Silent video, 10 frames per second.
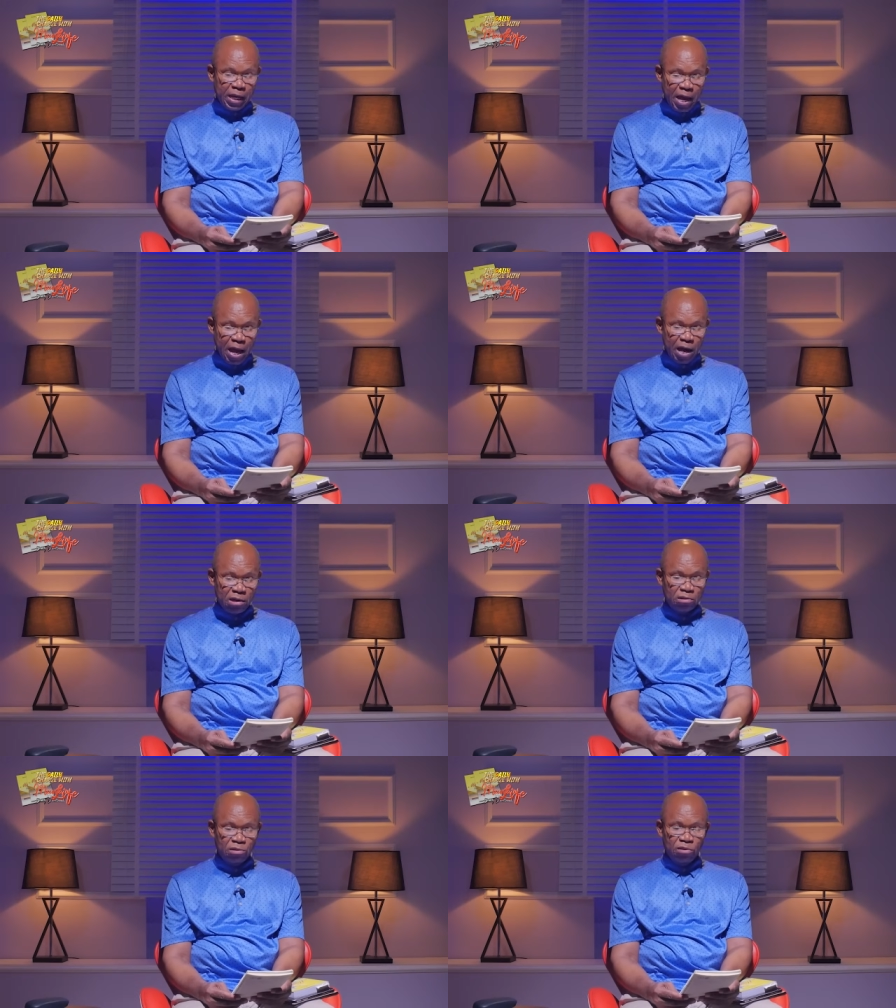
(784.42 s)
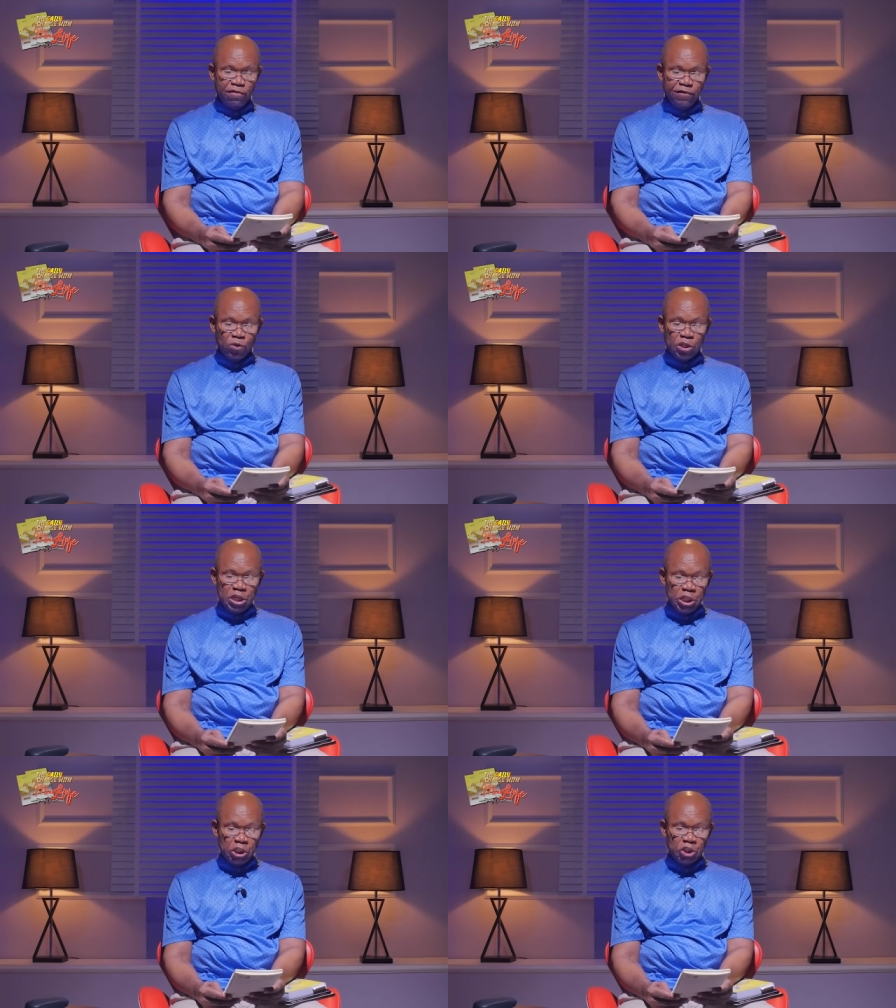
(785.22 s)
care for
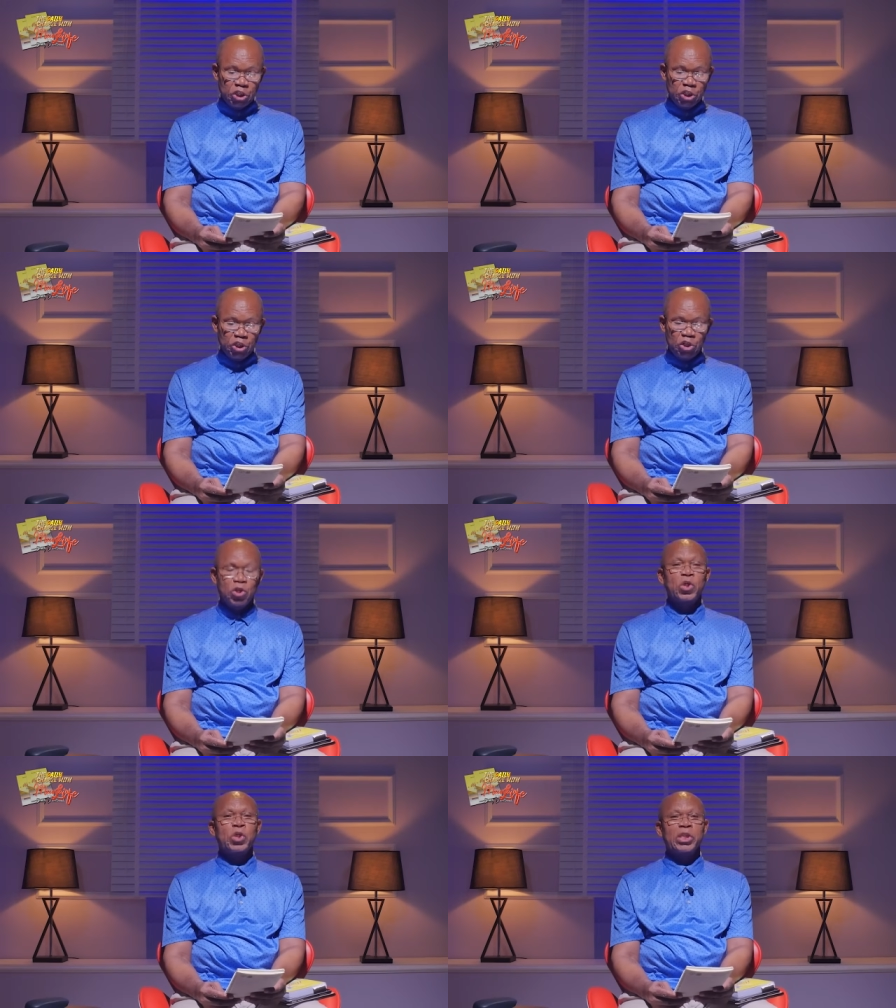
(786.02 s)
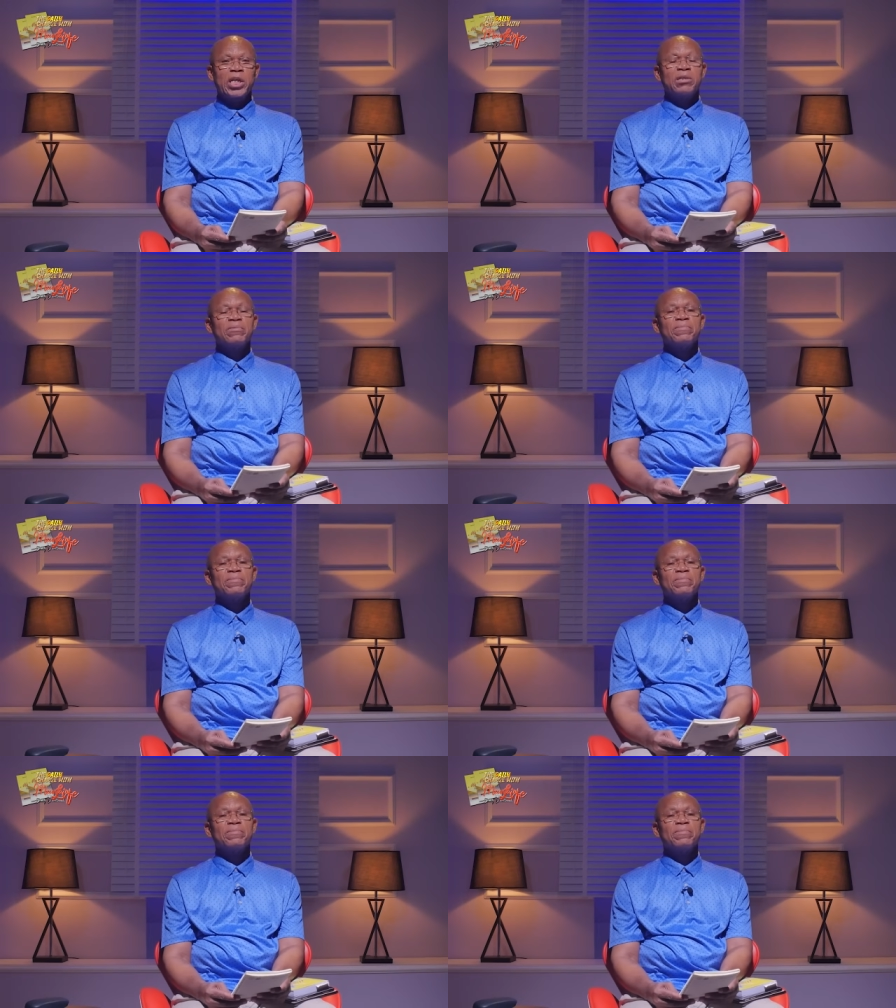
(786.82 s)
each other.